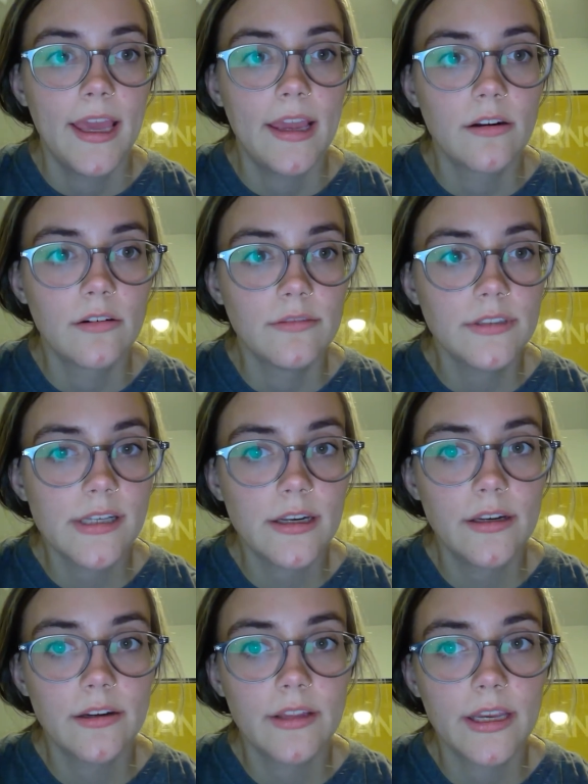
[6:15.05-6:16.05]
and all of a
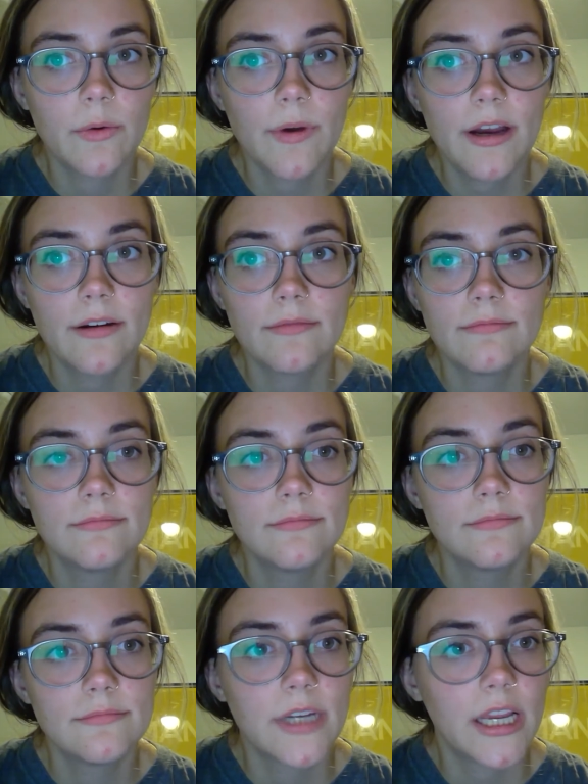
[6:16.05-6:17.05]
sudden you're like, wow,
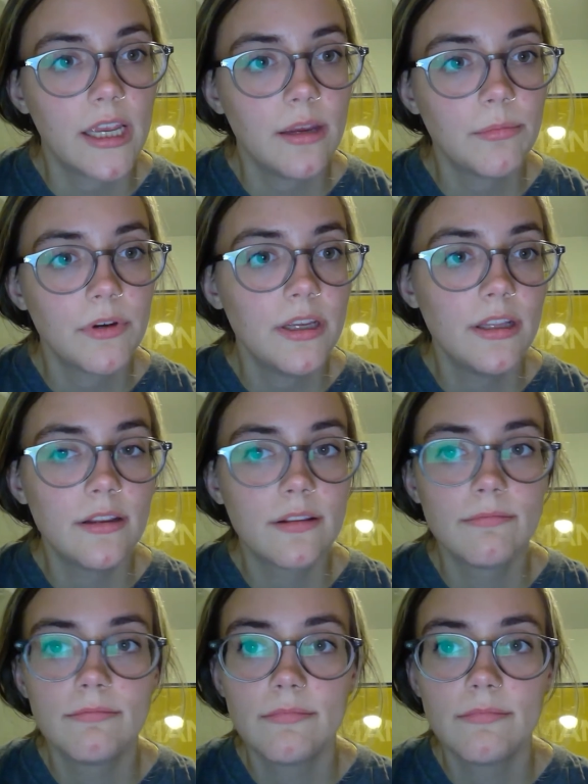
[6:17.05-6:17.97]
I can't breathe.